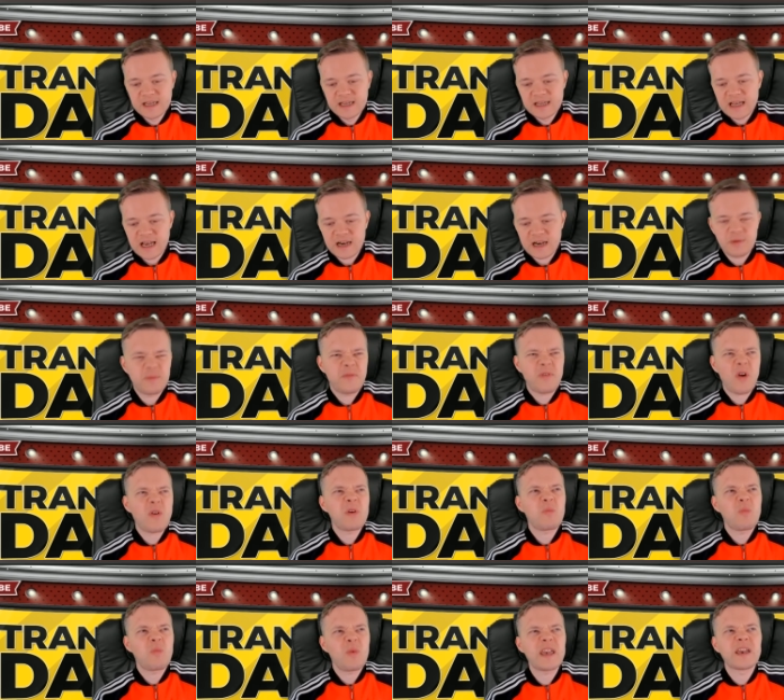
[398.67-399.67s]
And it would be
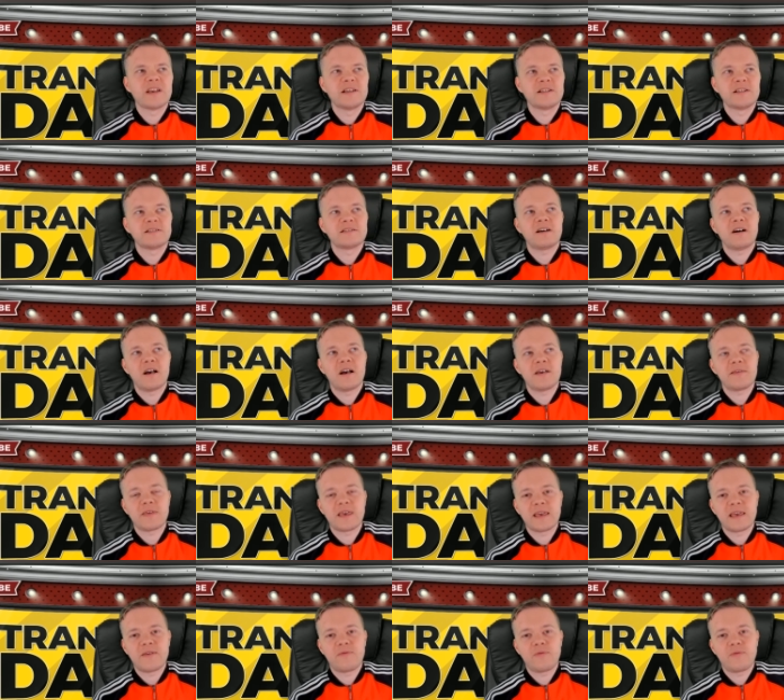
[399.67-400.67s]
very weird, I
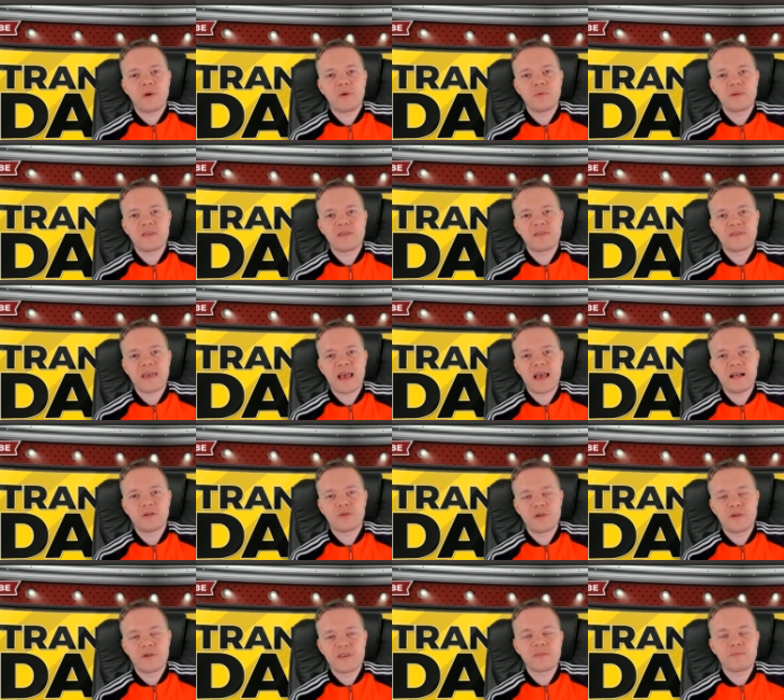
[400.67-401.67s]
think, if we were to sell
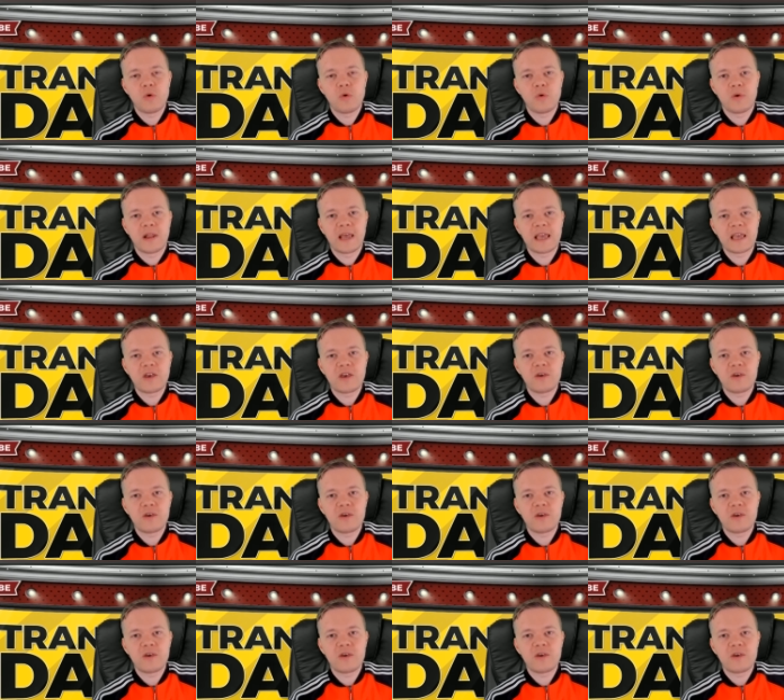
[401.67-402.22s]
Chris Smalling,